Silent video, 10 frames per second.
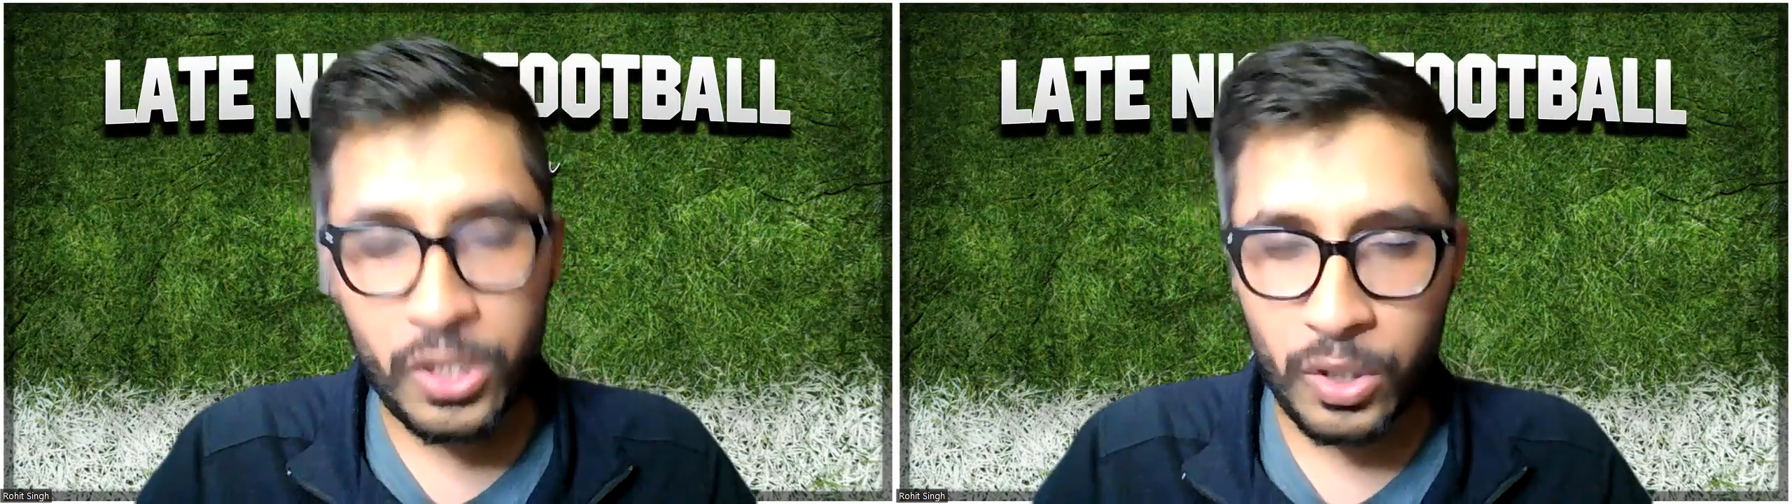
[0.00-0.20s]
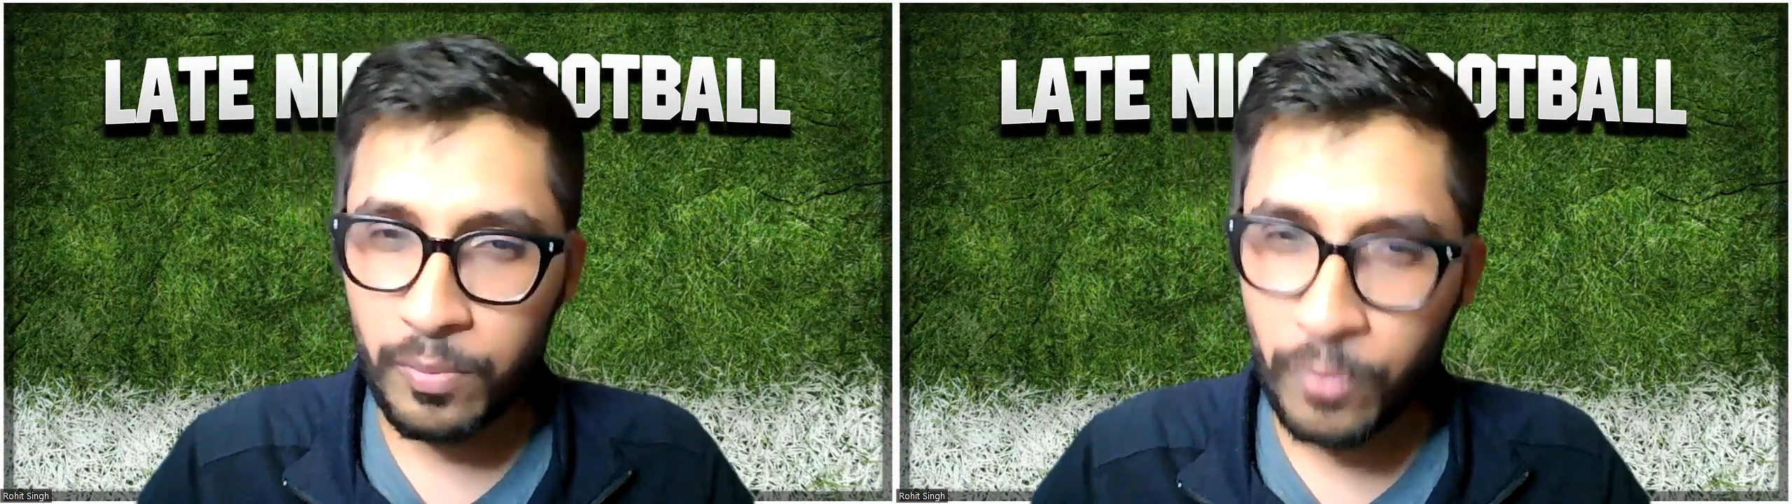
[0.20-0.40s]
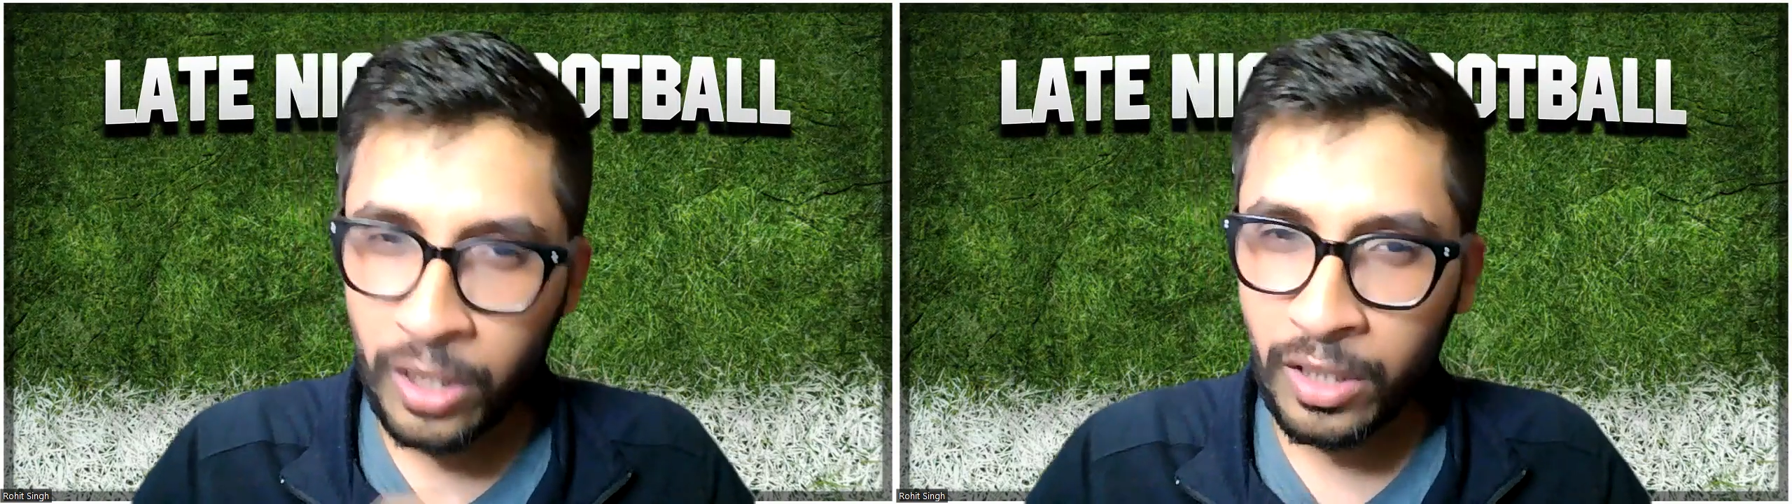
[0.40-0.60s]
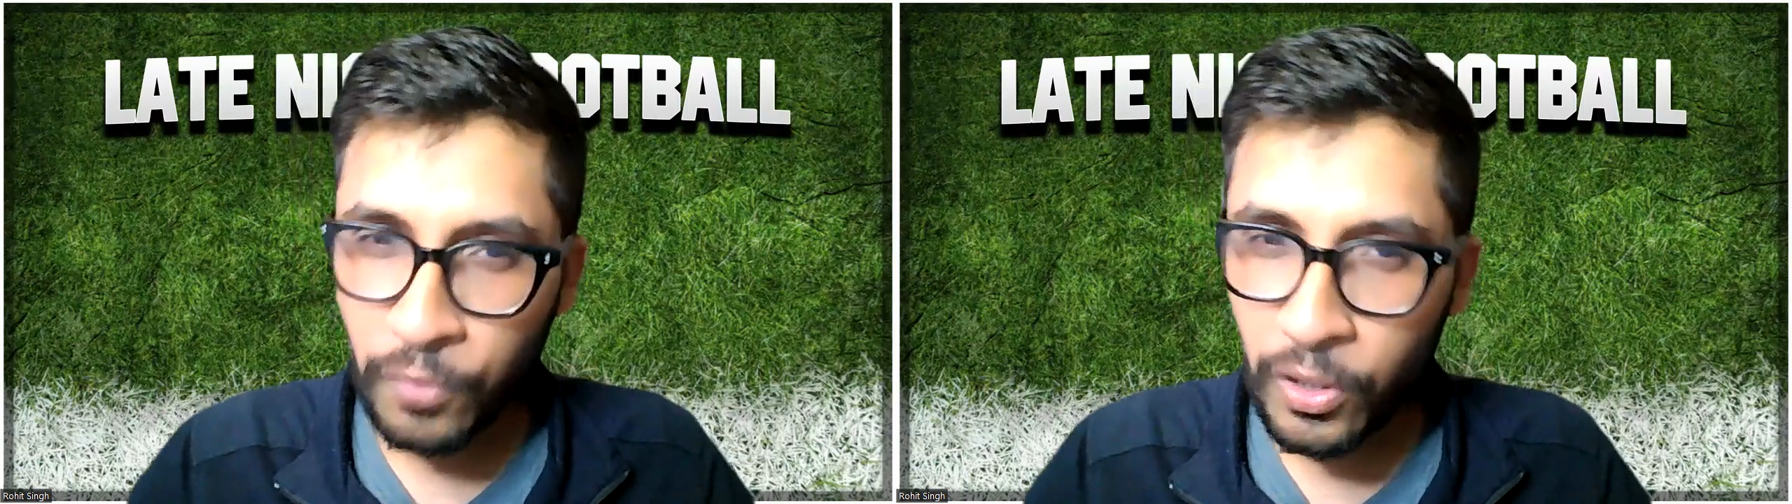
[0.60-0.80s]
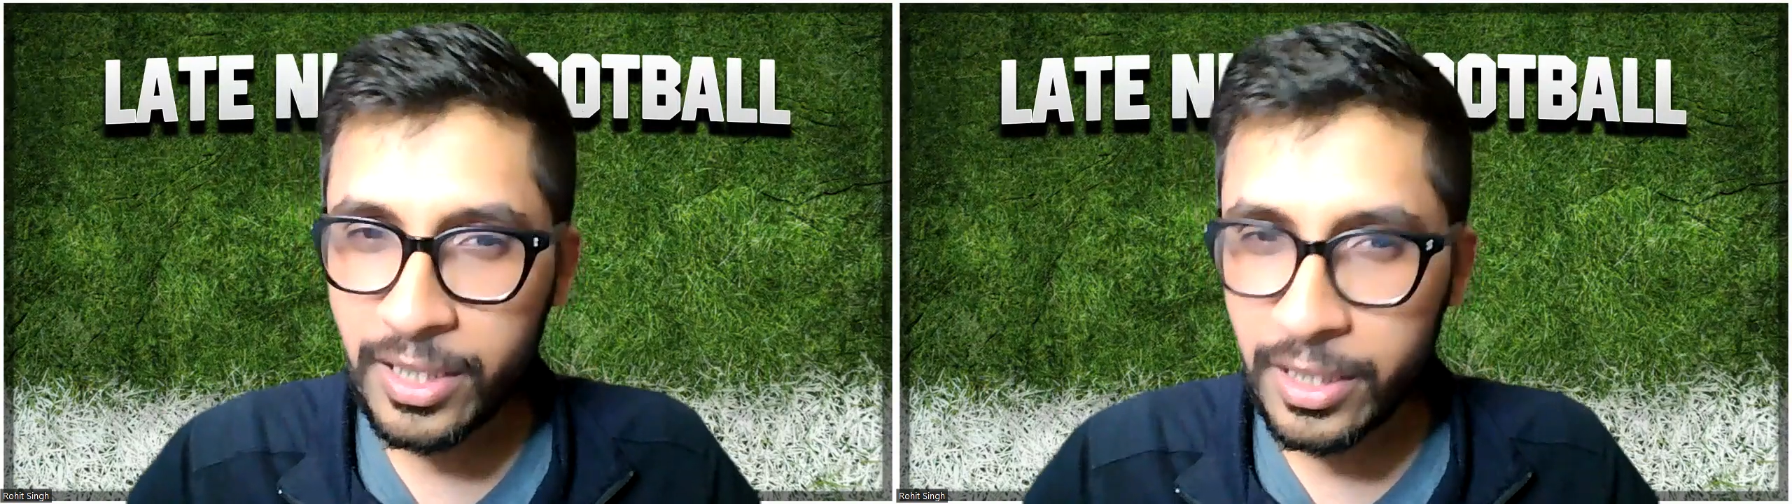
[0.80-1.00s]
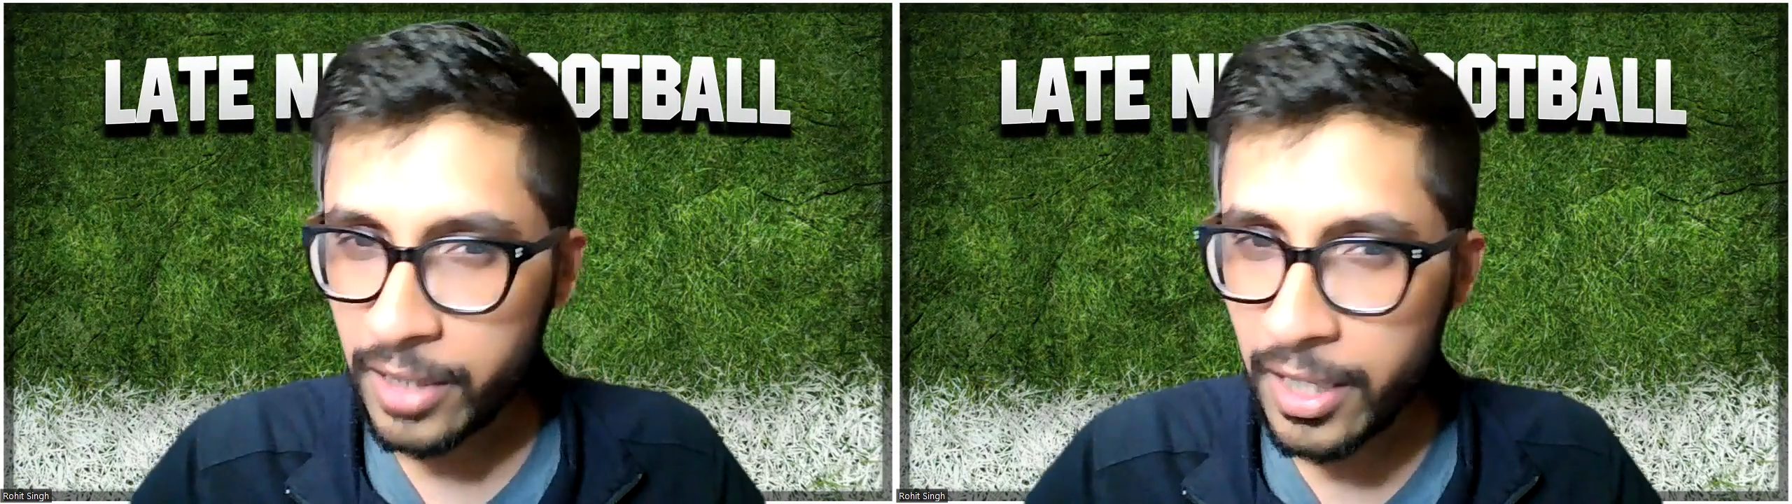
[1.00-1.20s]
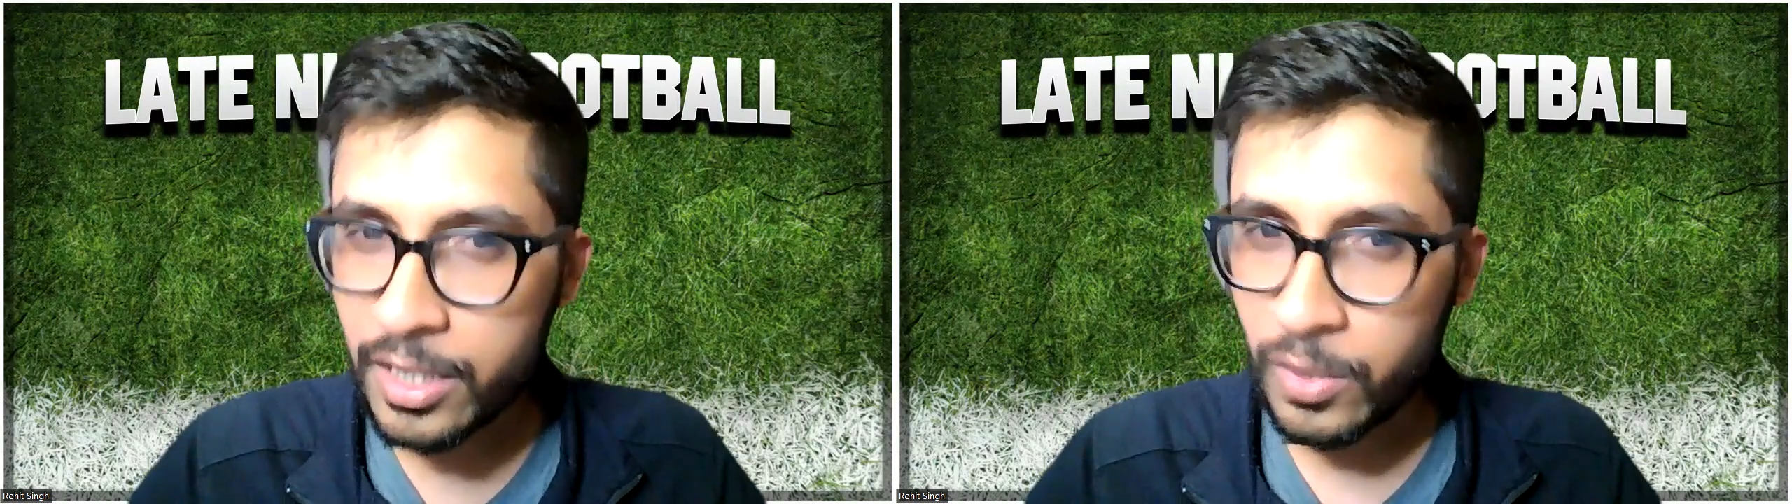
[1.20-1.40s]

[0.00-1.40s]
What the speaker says: So Nottingham Forest had chances.